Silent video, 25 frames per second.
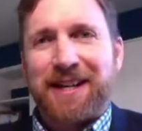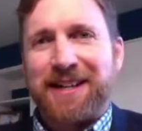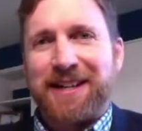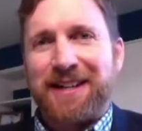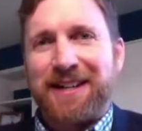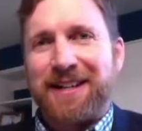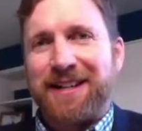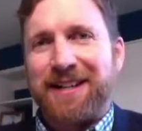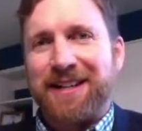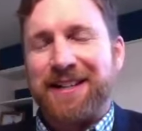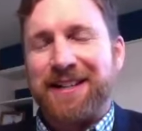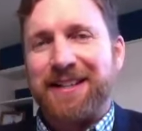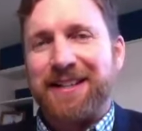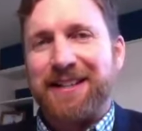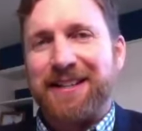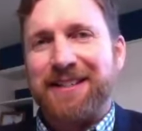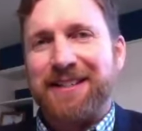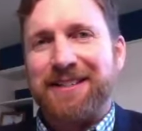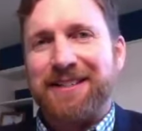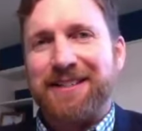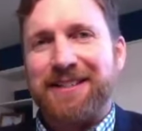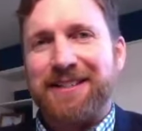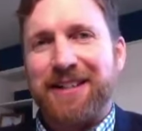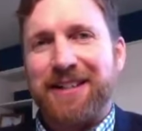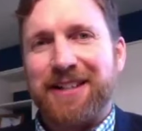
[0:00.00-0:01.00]

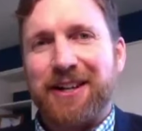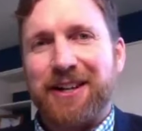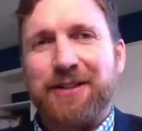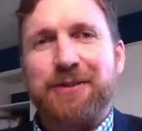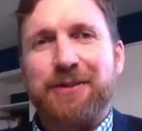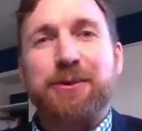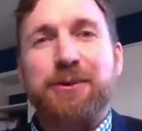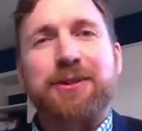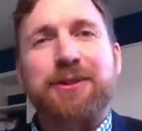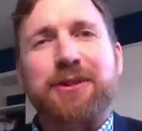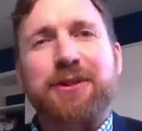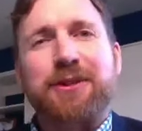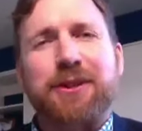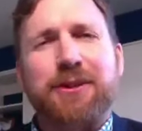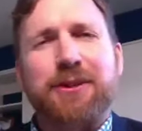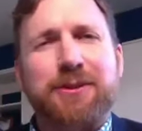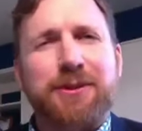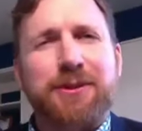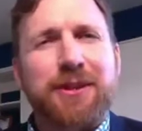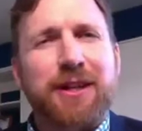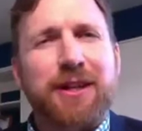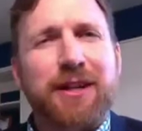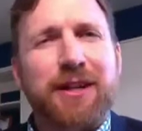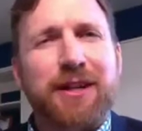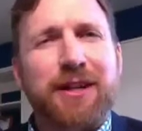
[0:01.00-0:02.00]
It was
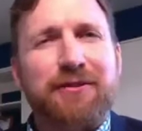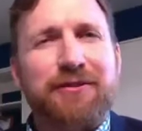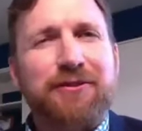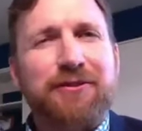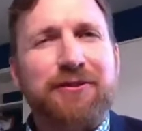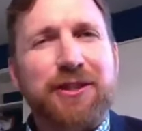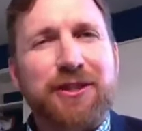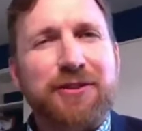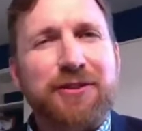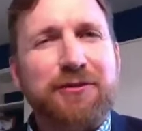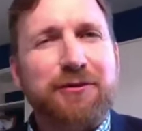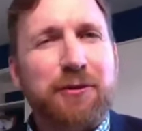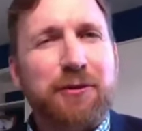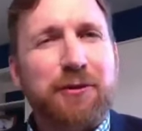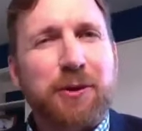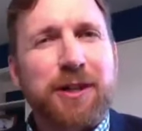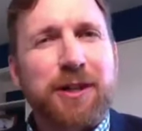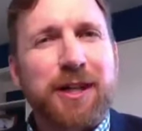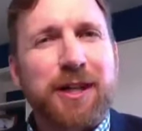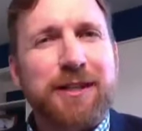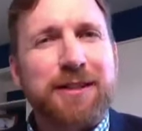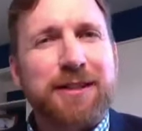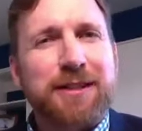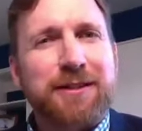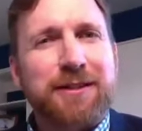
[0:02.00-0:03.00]
Fish
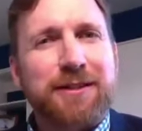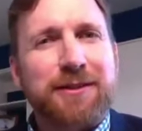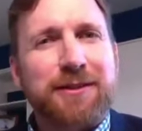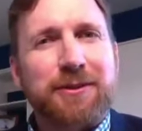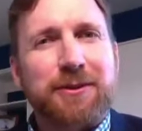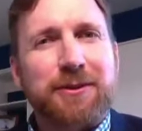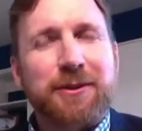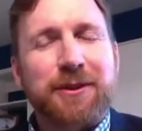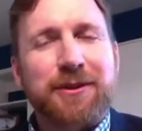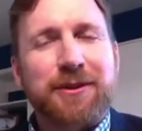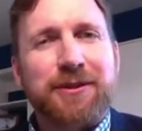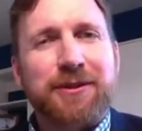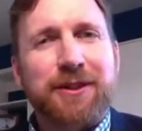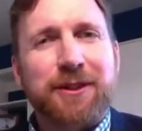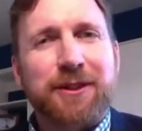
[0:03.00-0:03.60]
492 with